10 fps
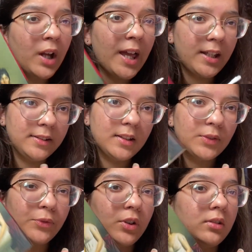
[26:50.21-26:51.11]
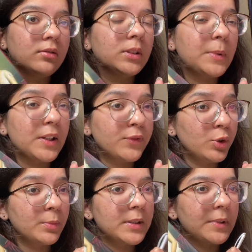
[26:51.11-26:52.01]
I had this for the past
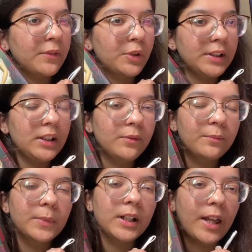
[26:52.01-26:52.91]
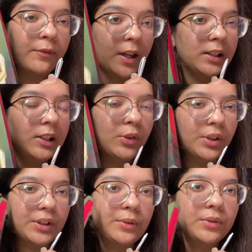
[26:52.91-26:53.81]
few months, but I finally
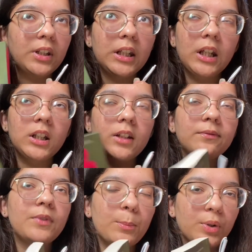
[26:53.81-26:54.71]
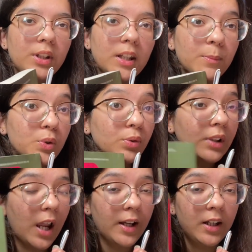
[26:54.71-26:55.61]
got around to reading it in February, and I'm so
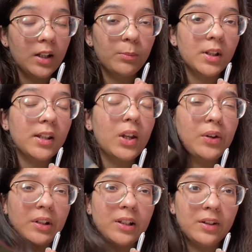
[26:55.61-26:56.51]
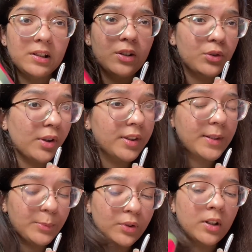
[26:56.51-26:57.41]
glad I did because I really, really enjoyed this
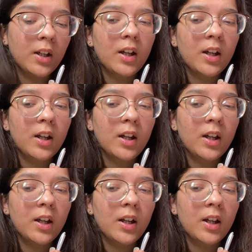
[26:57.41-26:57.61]
book.